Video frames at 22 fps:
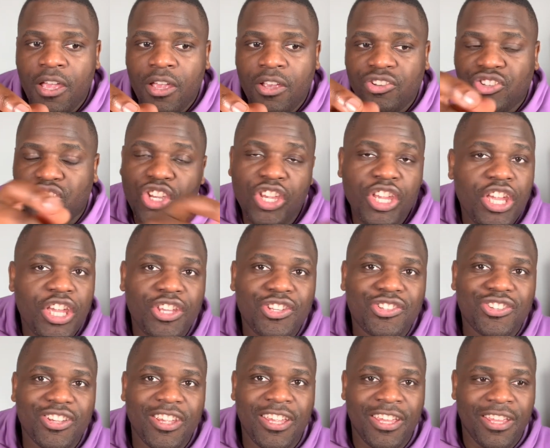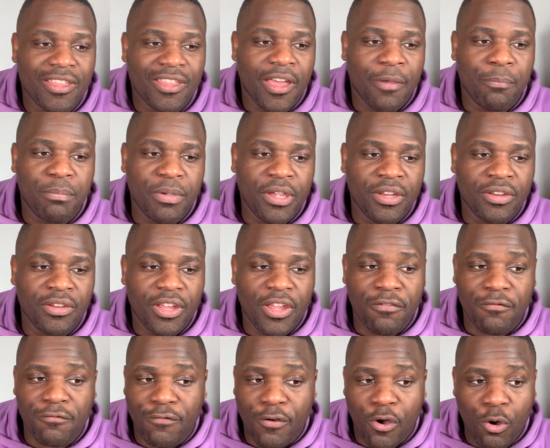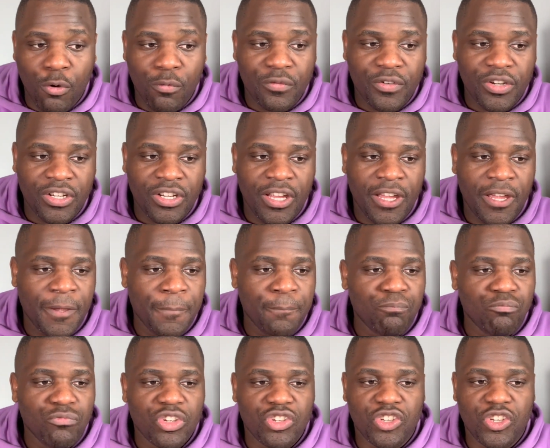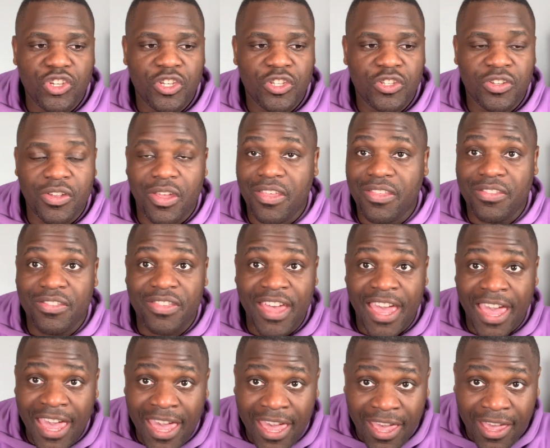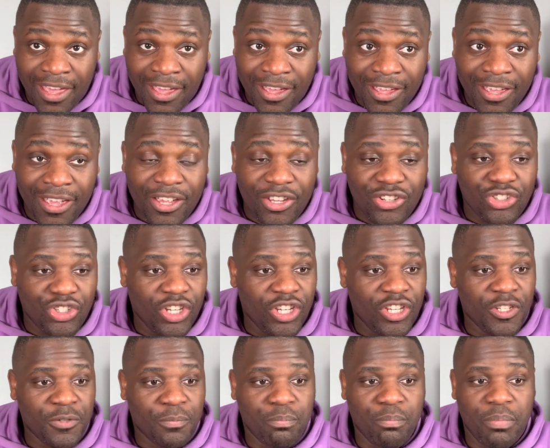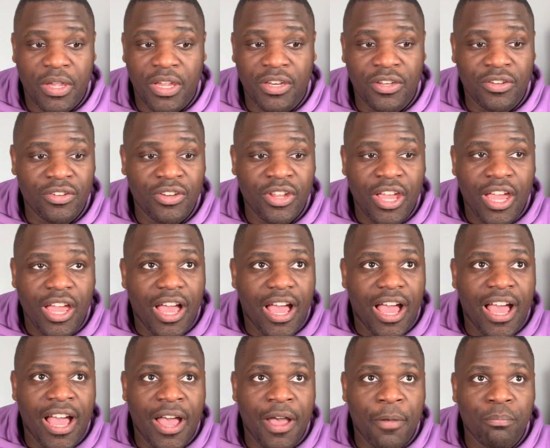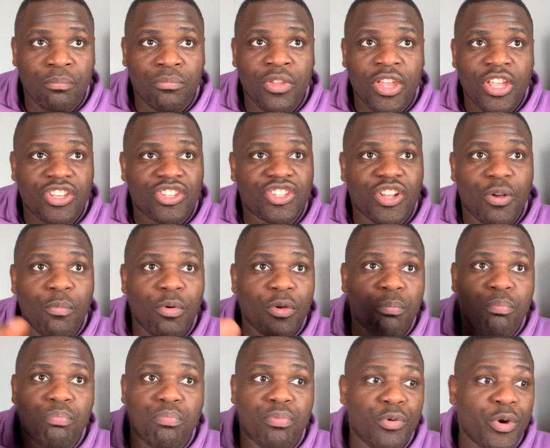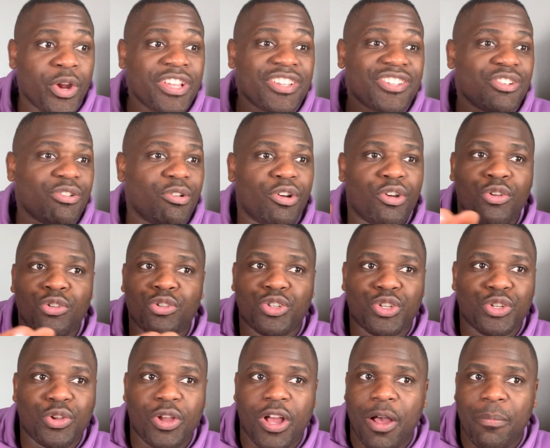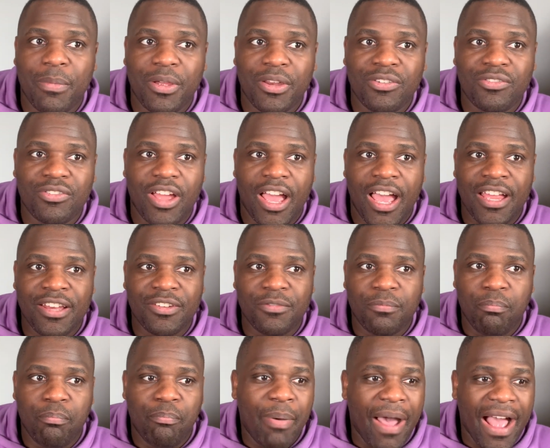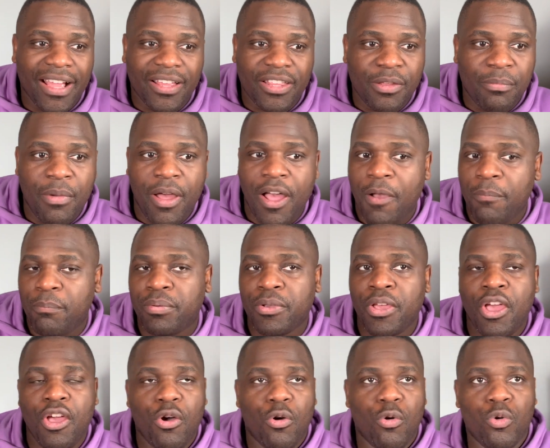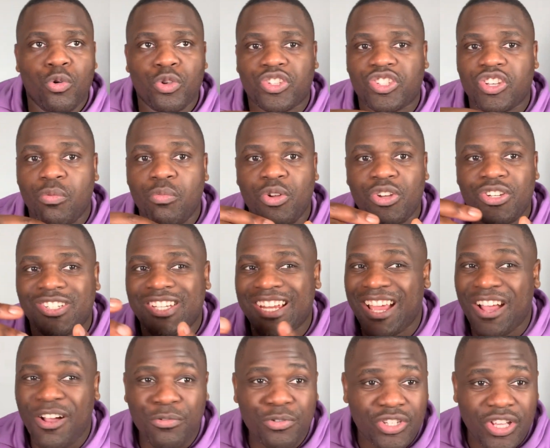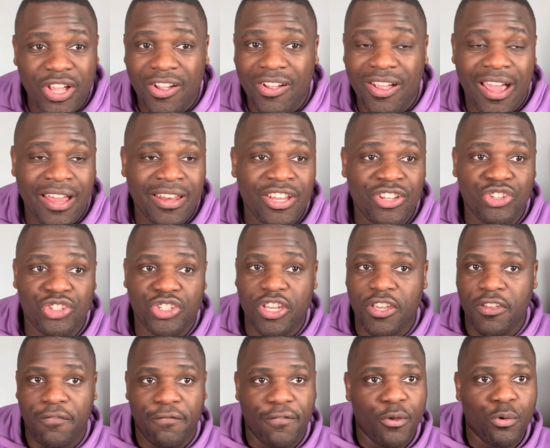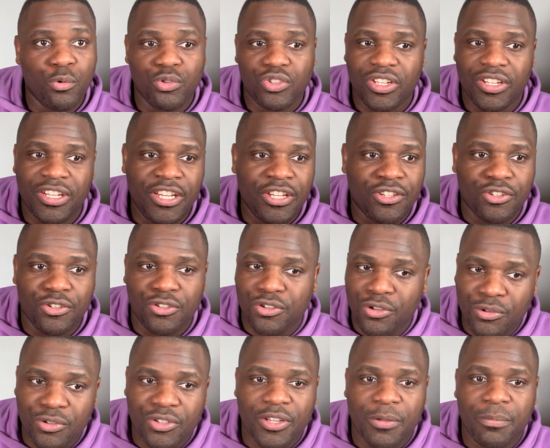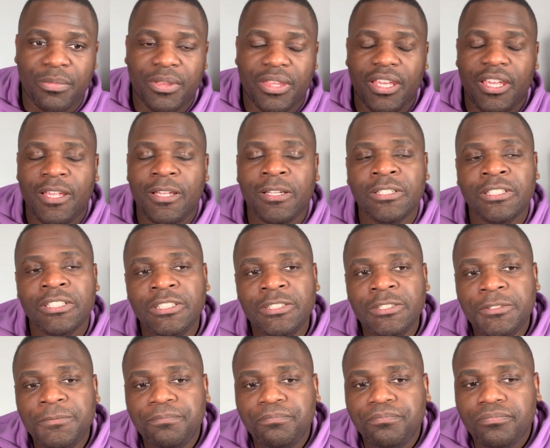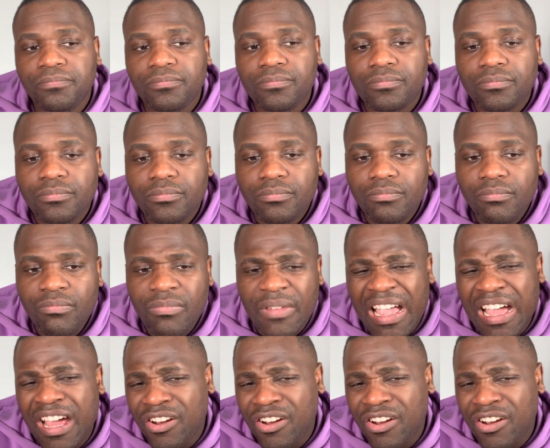she is either been involved in it, she's there, she's been, um, someone brings her along to come and, and back them up, or someone tells her and then she feels a need to do something. I